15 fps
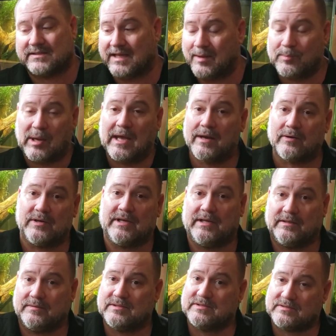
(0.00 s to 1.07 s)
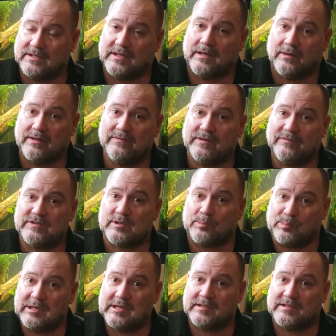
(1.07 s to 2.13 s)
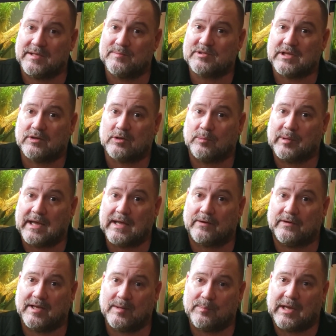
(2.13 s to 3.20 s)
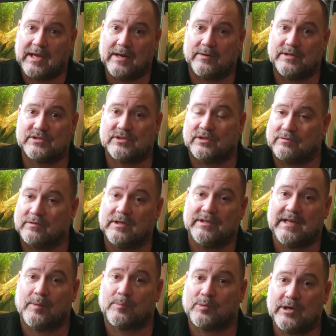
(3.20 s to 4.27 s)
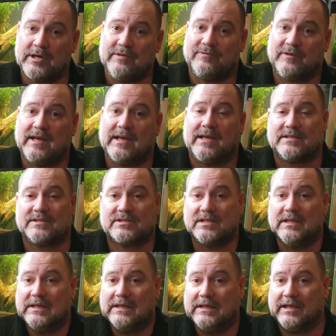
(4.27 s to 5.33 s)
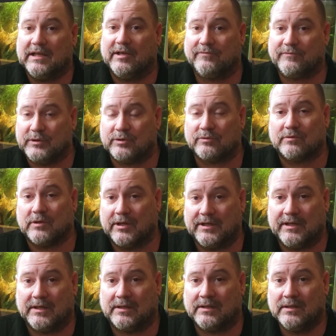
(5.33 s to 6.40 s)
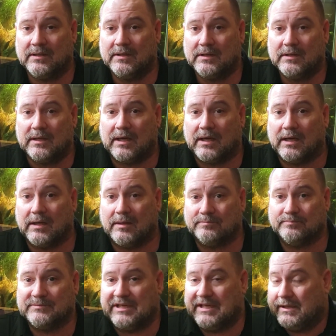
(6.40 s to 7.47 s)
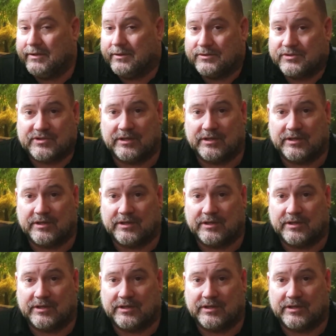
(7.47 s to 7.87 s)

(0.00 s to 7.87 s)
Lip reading: that battery is, even if it's a big deep cycle battery, that battery is going to run down pretty fast if you're running heaters.